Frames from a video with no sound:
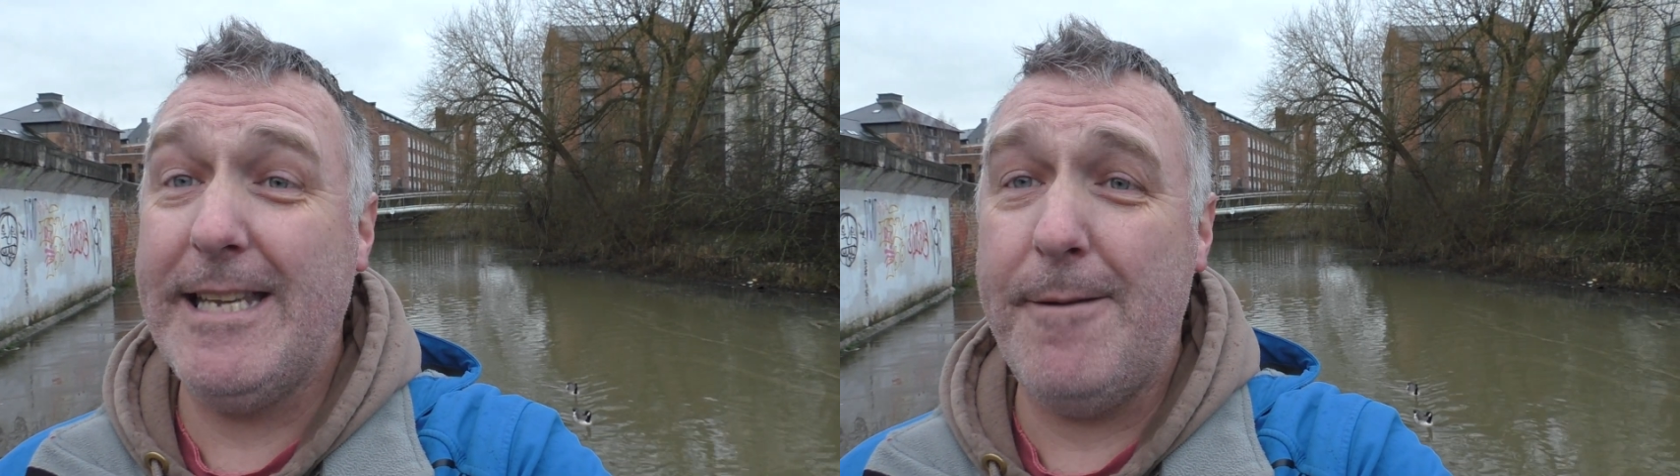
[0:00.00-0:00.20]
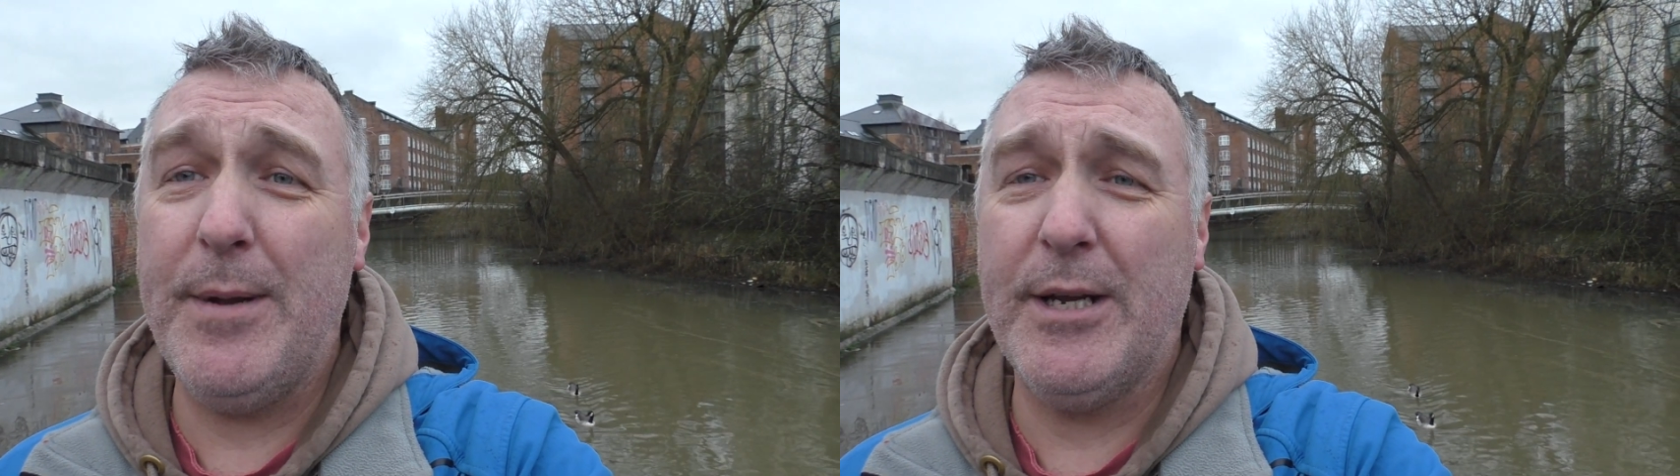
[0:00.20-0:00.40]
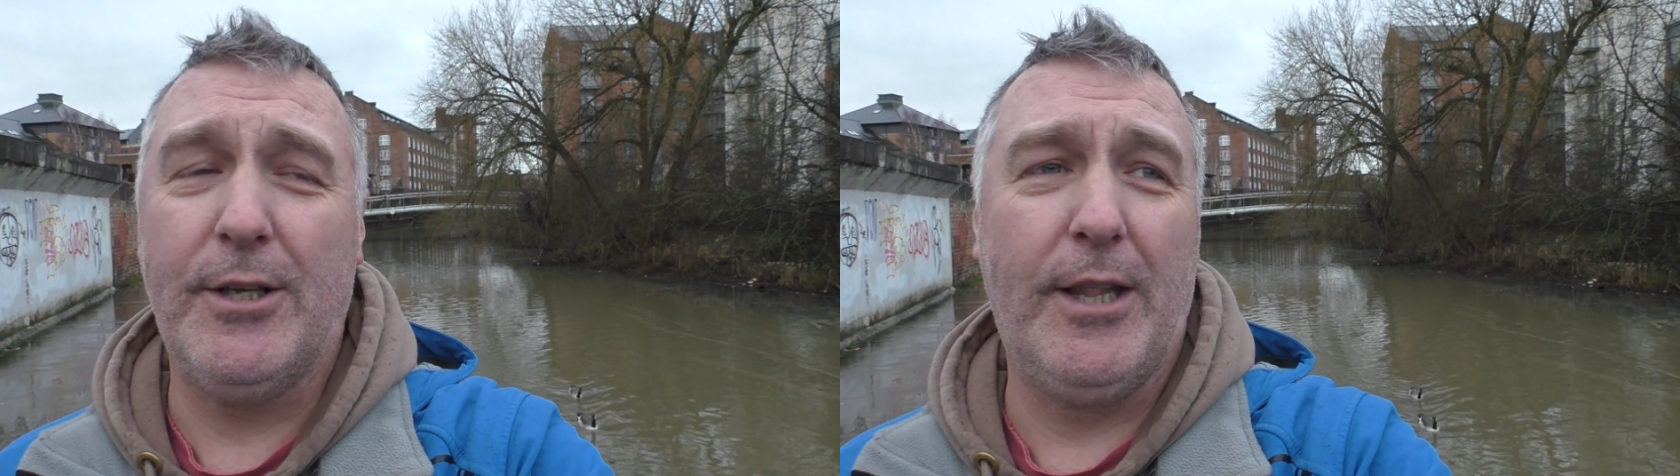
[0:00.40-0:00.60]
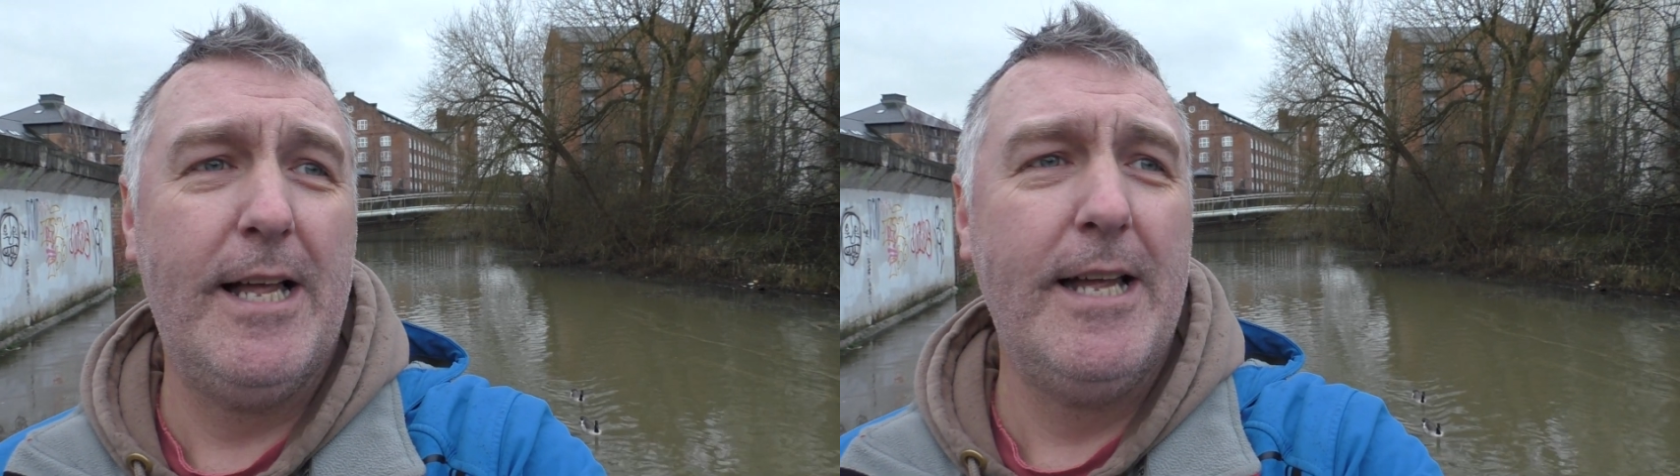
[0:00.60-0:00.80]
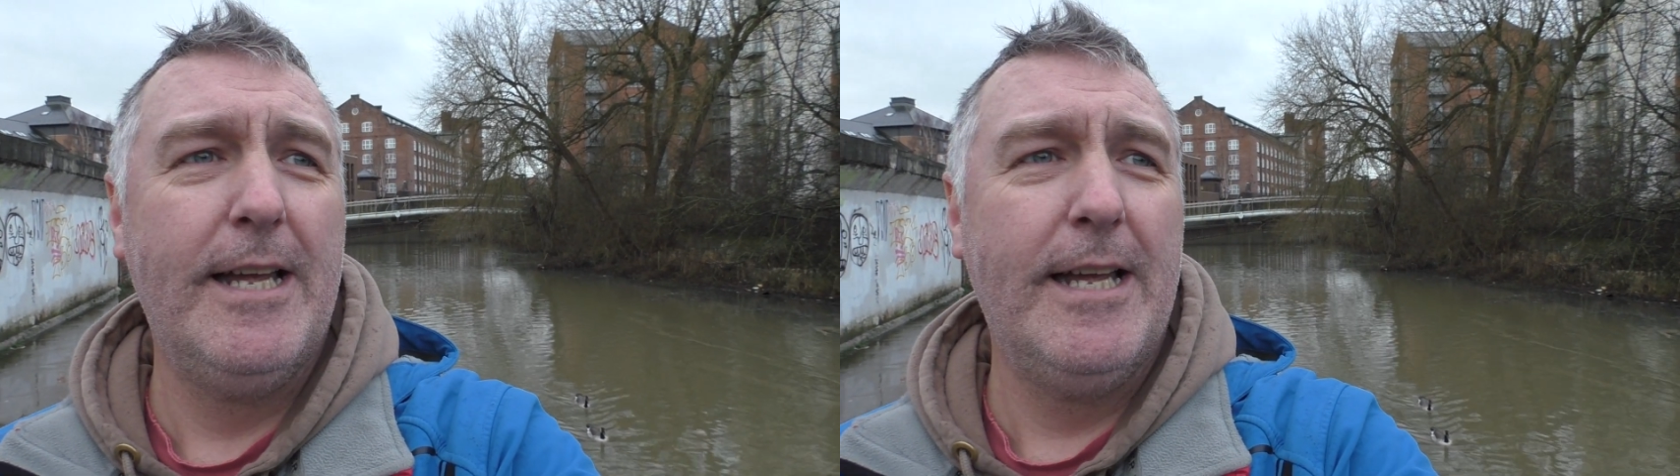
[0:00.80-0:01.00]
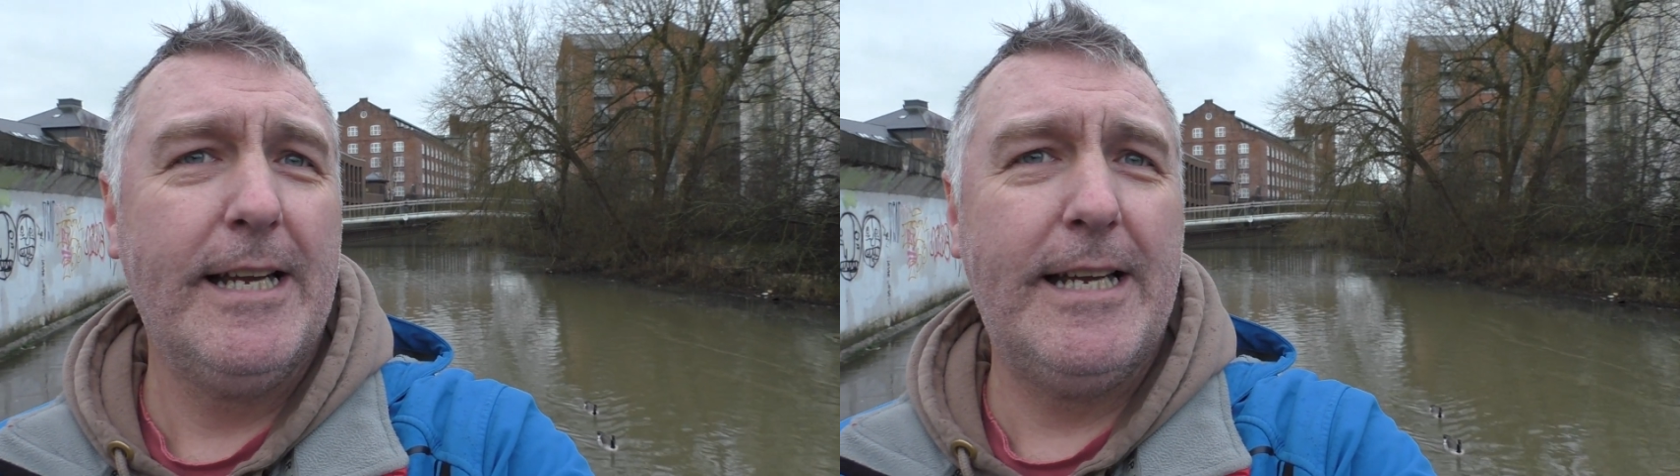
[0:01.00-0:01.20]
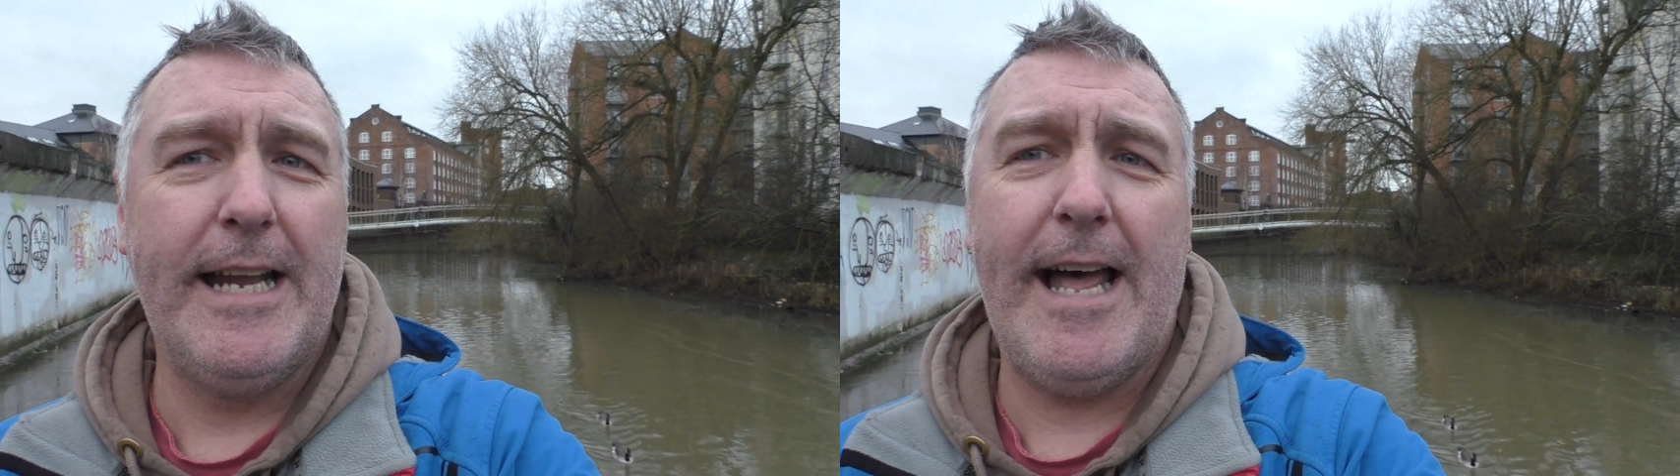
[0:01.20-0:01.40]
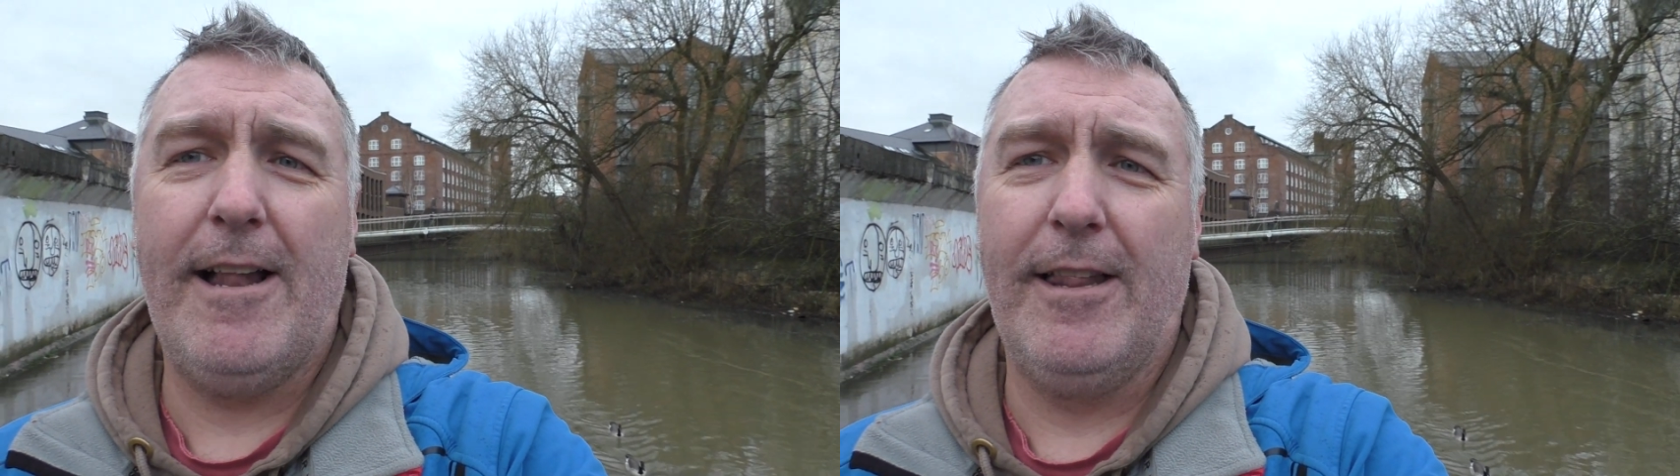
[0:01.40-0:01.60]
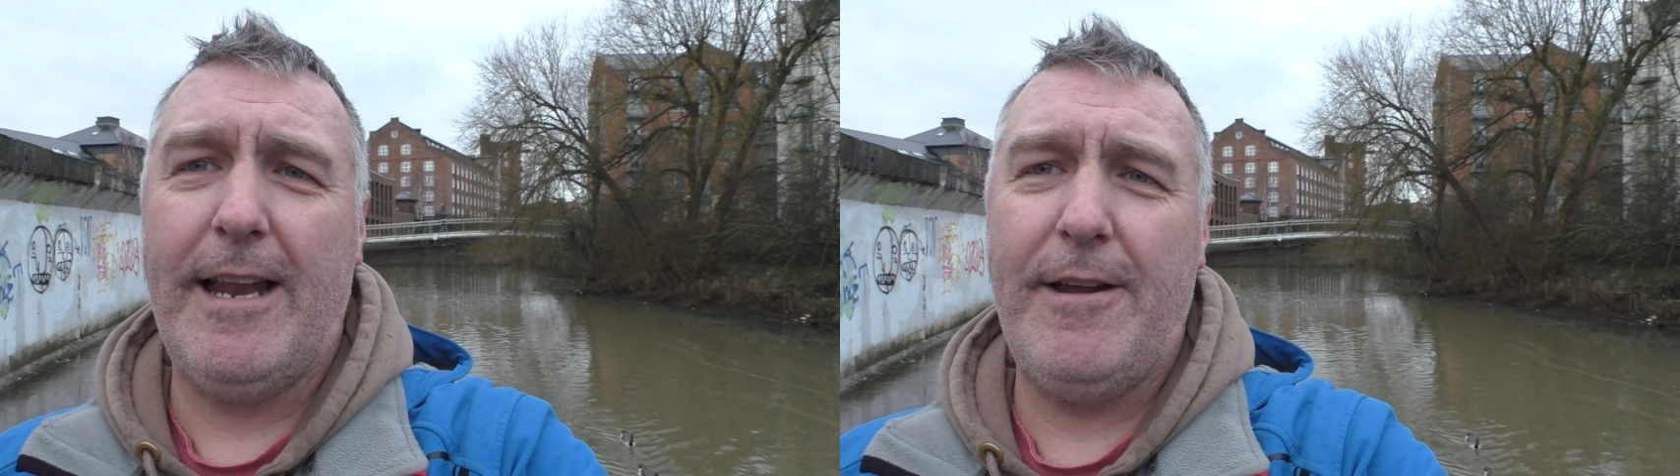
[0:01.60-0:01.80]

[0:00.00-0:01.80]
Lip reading: typical canal.